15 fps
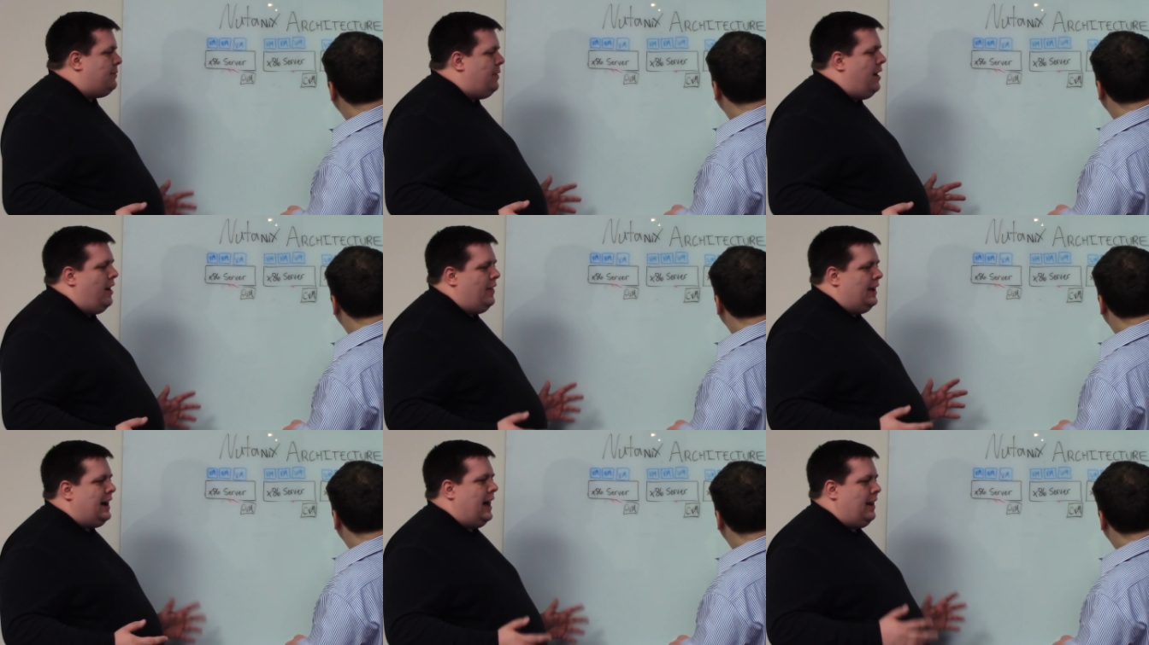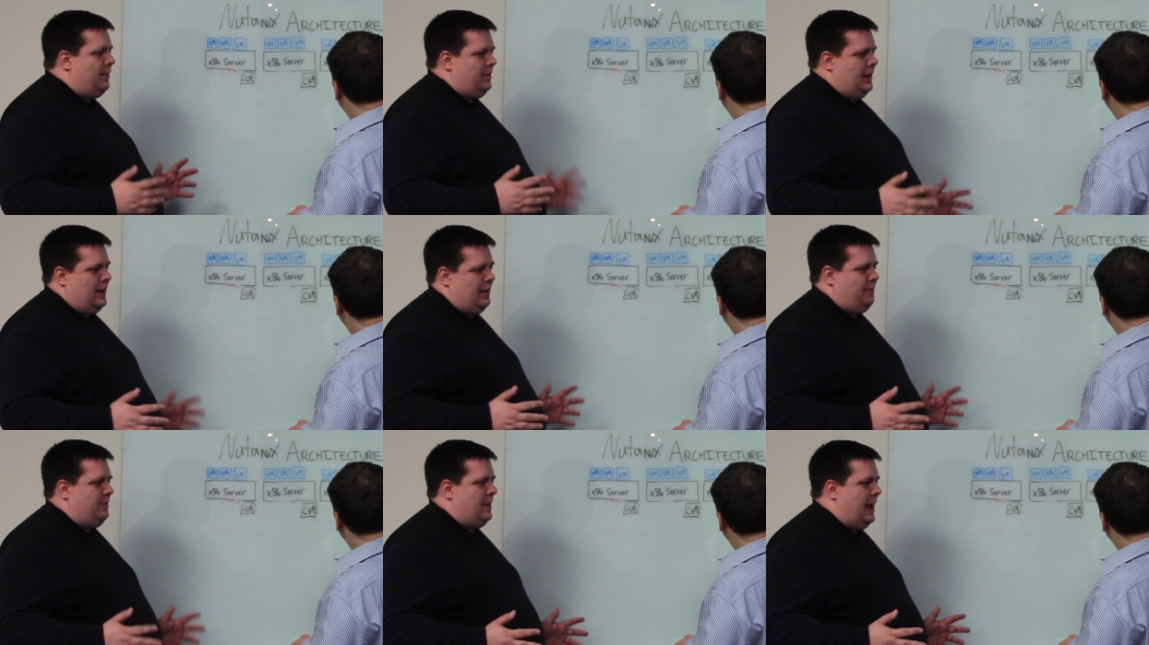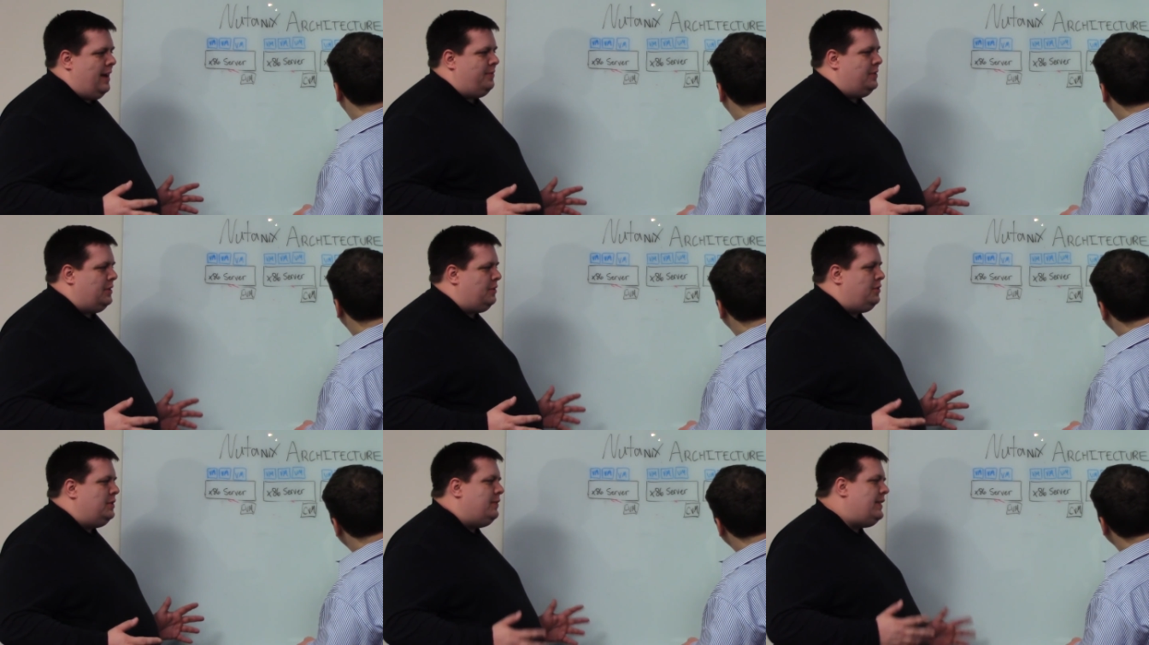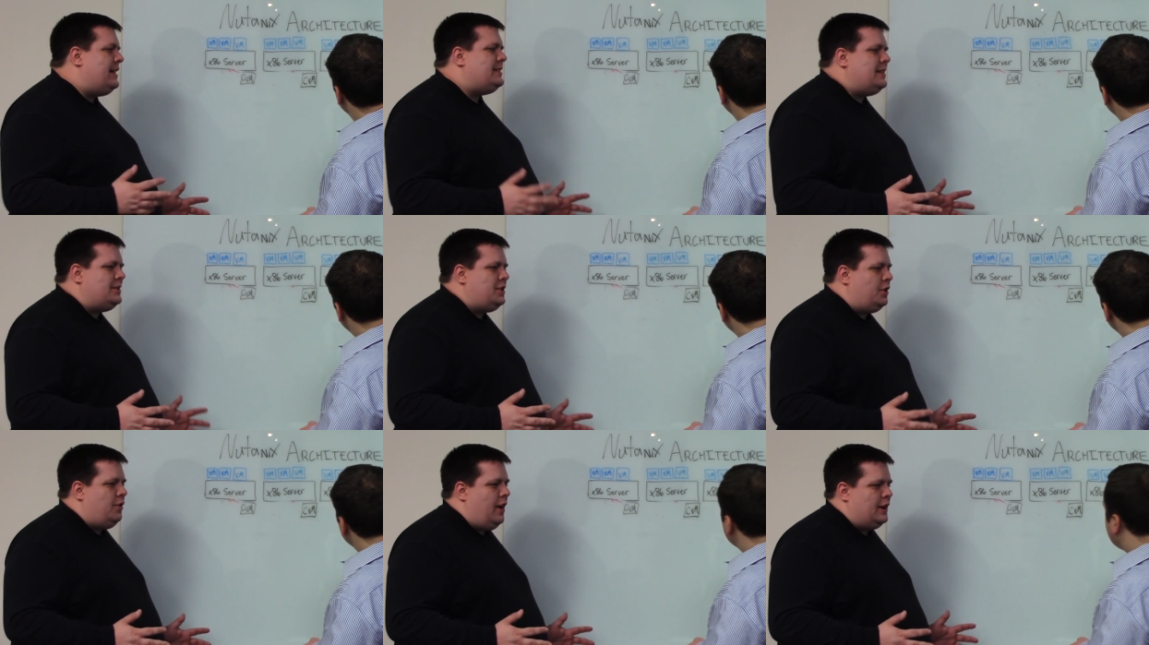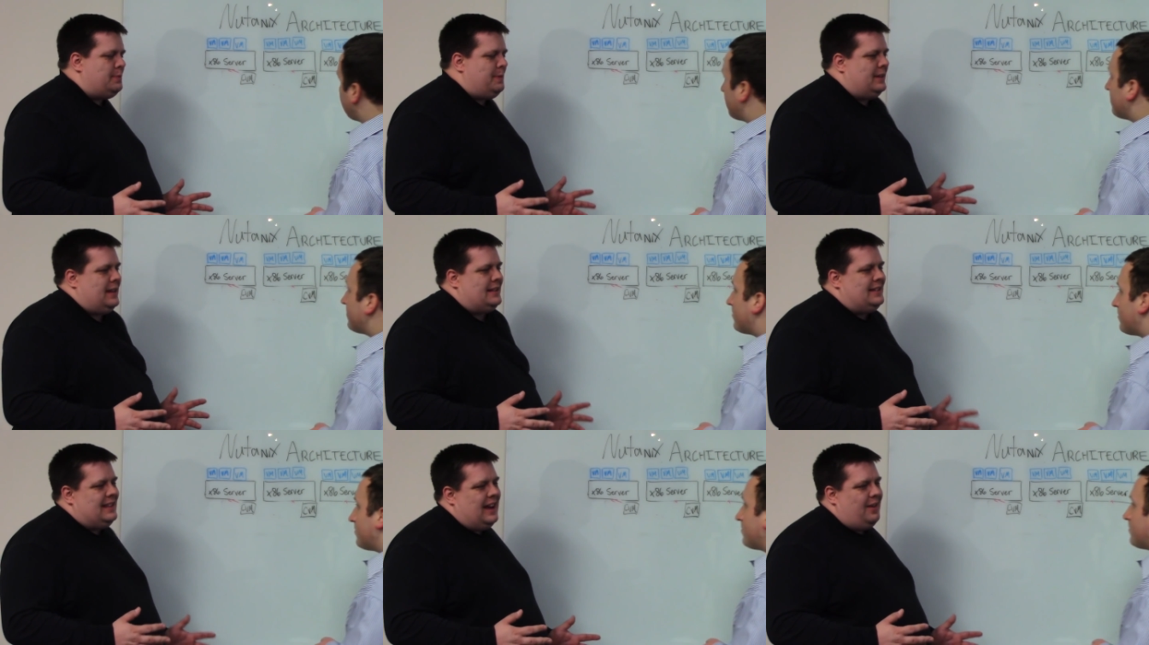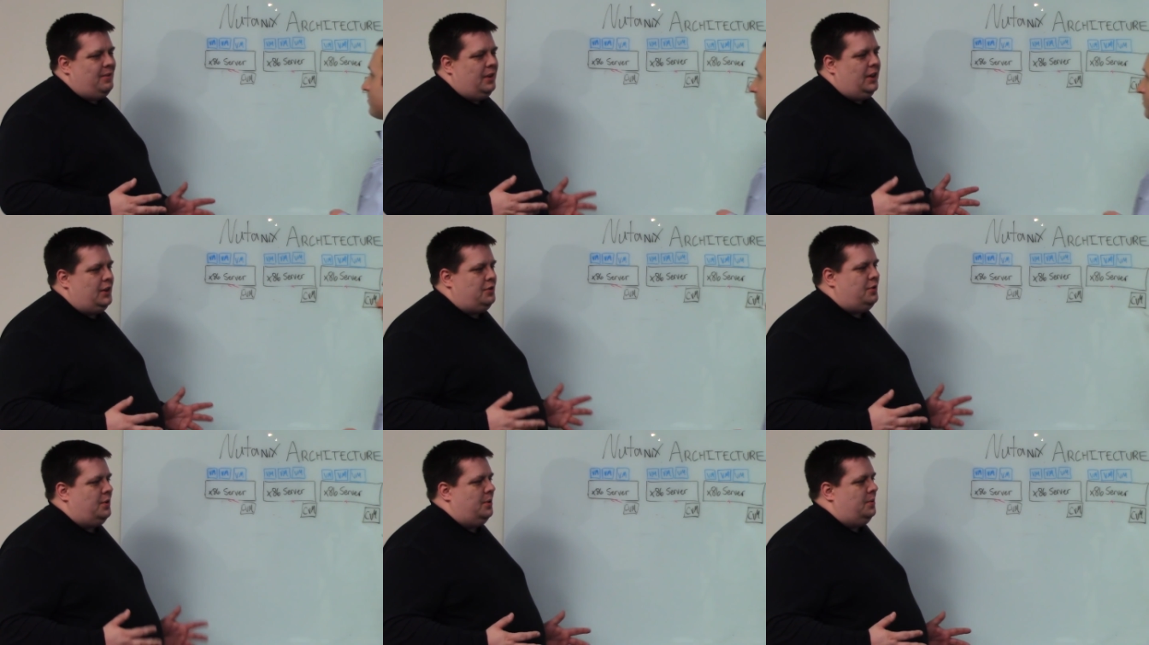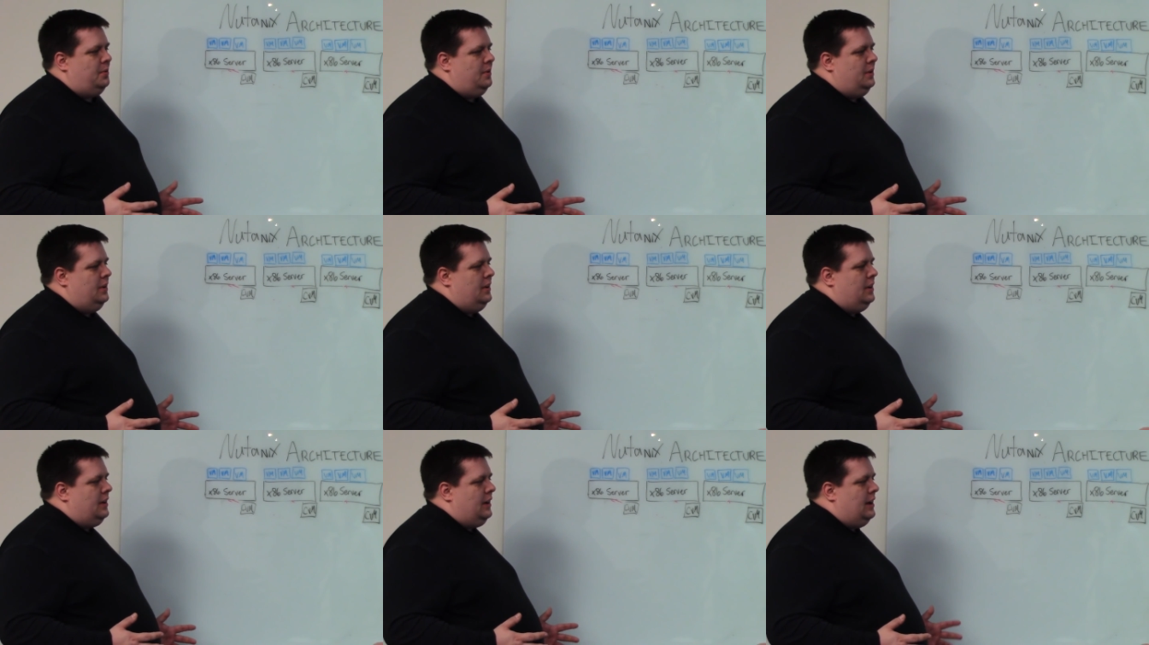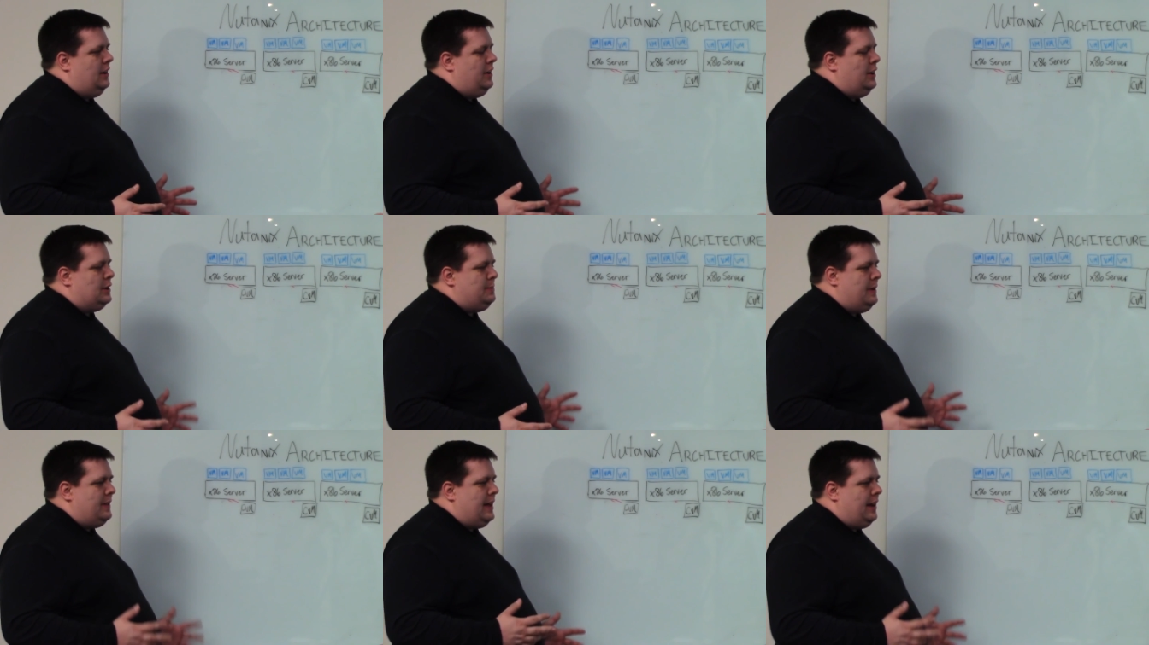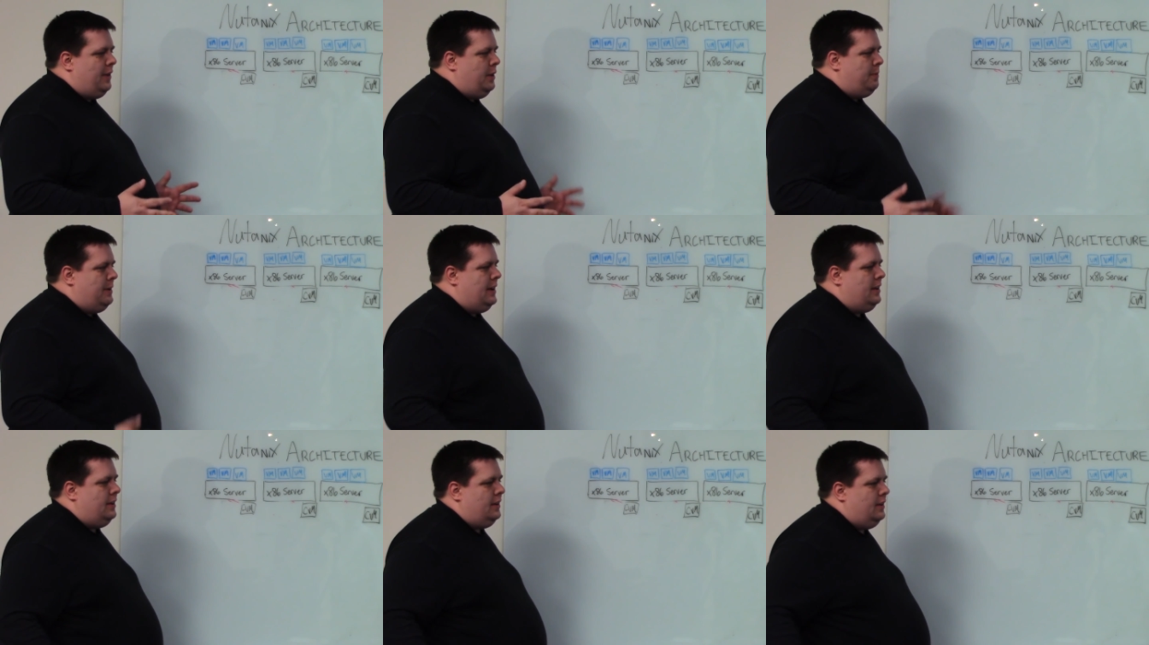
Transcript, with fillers: well, they gotta they they have to the VSA is a crutch, but that's not really true. And can you explain that a little bit?